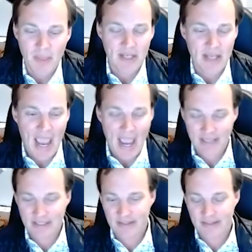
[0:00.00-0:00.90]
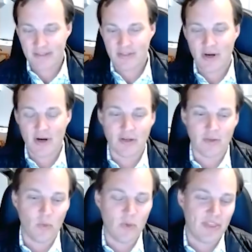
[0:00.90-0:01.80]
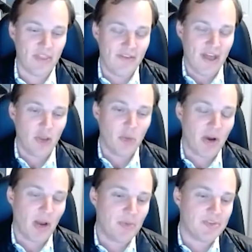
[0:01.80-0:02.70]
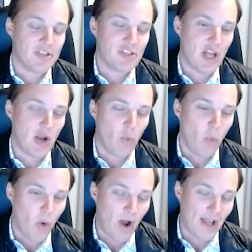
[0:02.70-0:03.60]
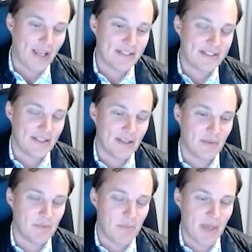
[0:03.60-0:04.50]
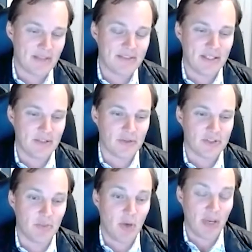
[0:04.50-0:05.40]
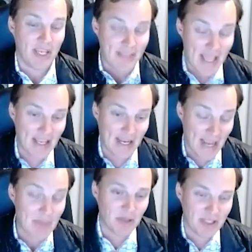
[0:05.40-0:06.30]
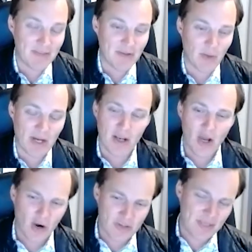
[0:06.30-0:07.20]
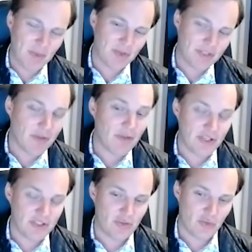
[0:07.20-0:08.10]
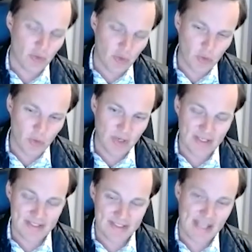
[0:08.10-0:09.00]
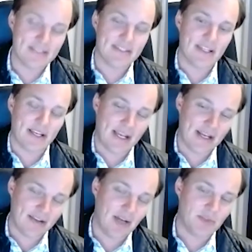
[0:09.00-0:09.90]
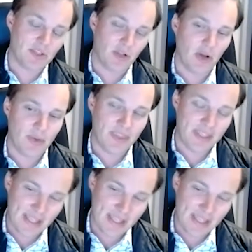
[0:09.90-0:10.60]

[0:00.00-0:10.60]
It has to start with the value proposition and why it's in the best interest of Boeing, and I believe it, right? Are some of those other things true in the sense that it kind of comes along with it?